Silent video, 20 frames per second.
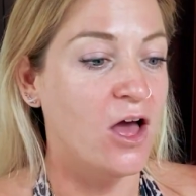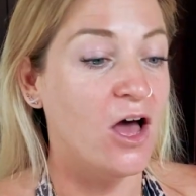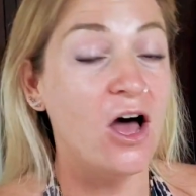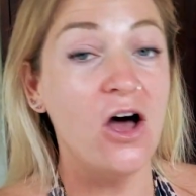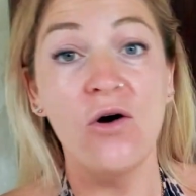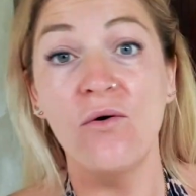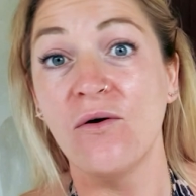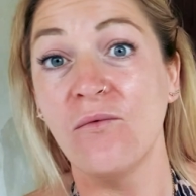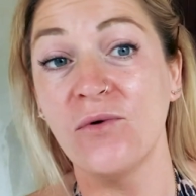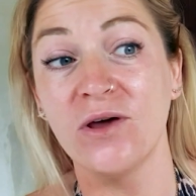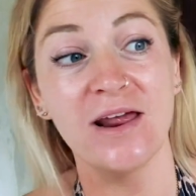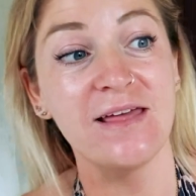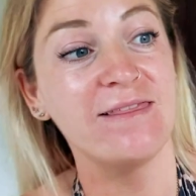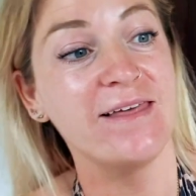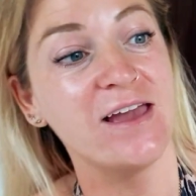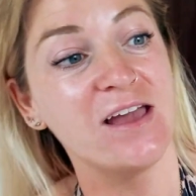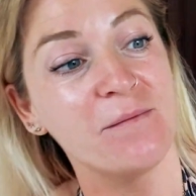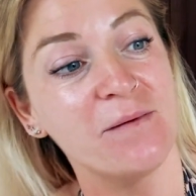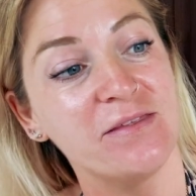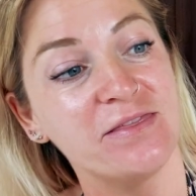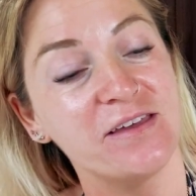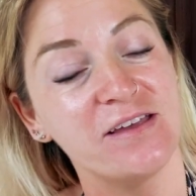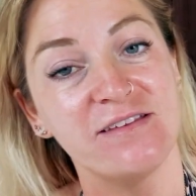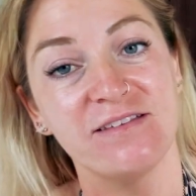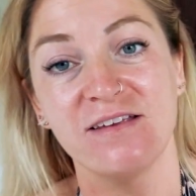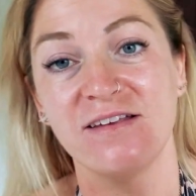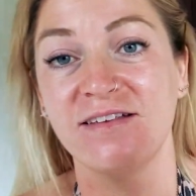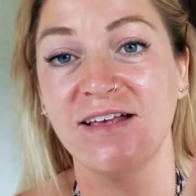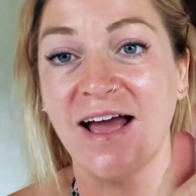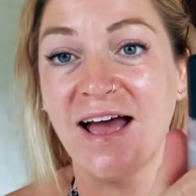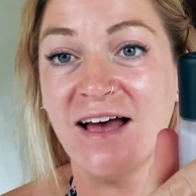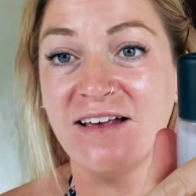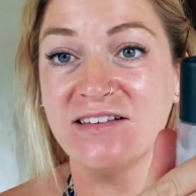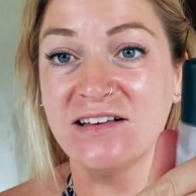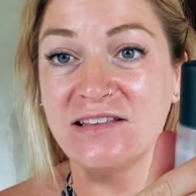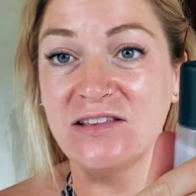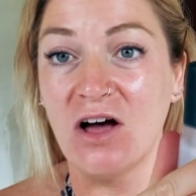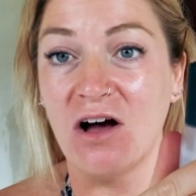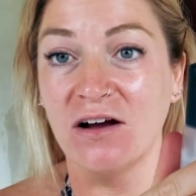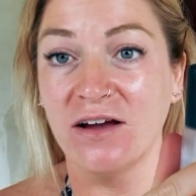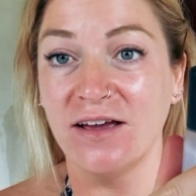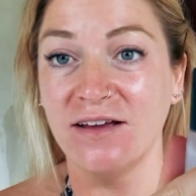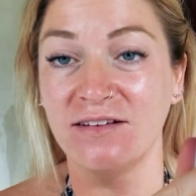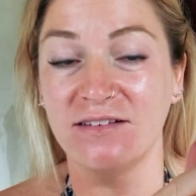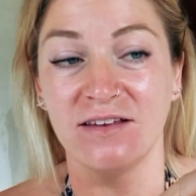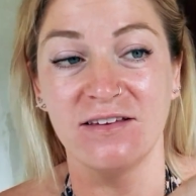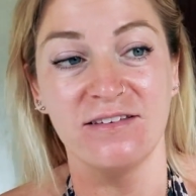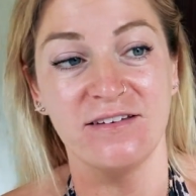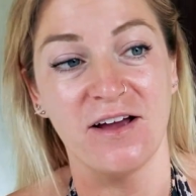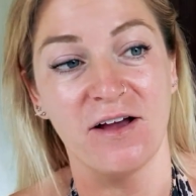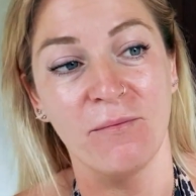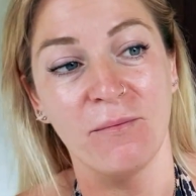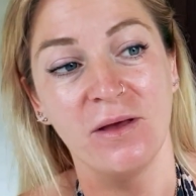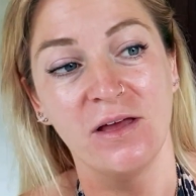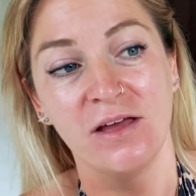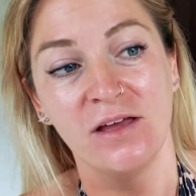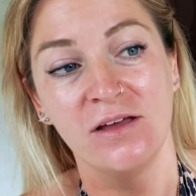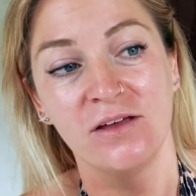oh, and what I like about this is it has a locking system.